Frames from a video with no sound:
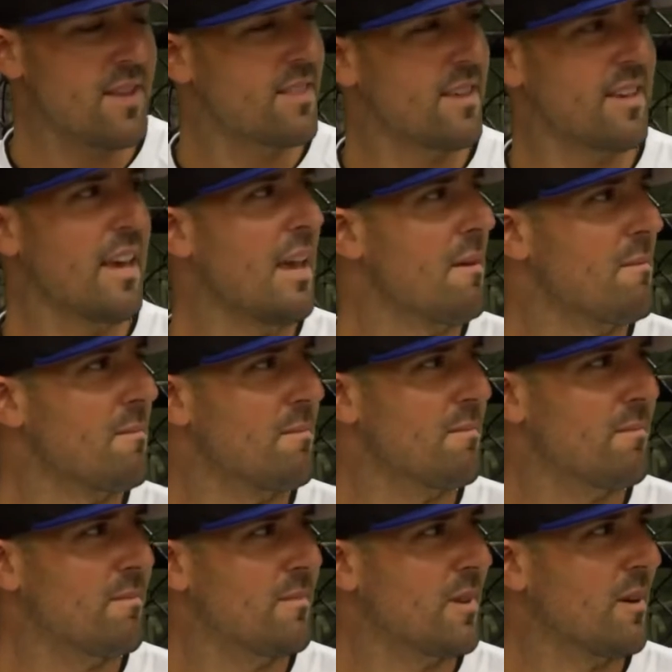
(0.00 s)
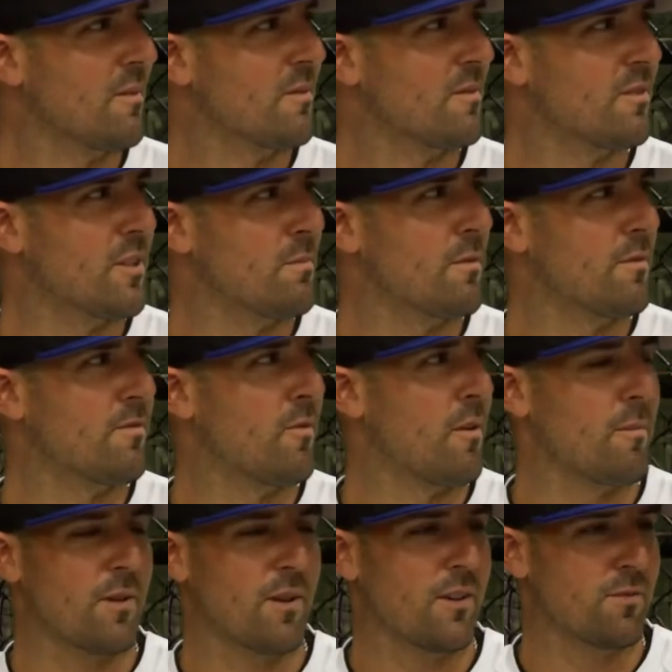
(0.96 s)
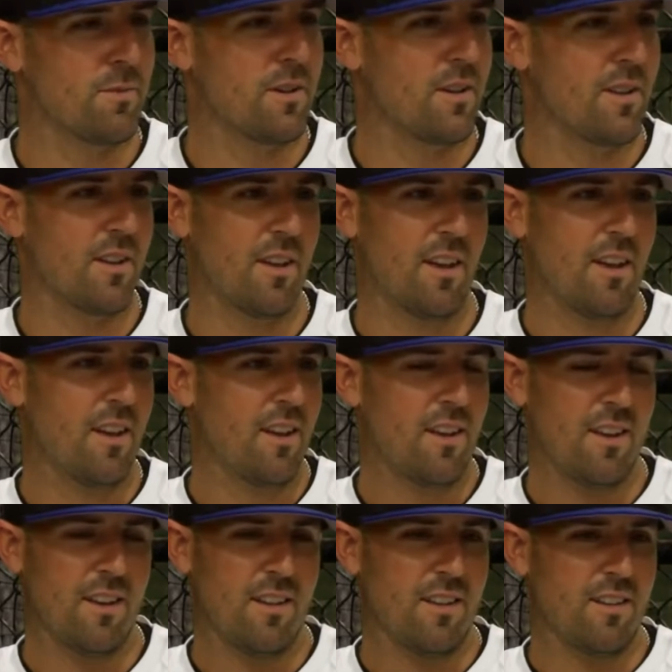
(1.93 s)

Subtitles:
make the game, simple for them, because we can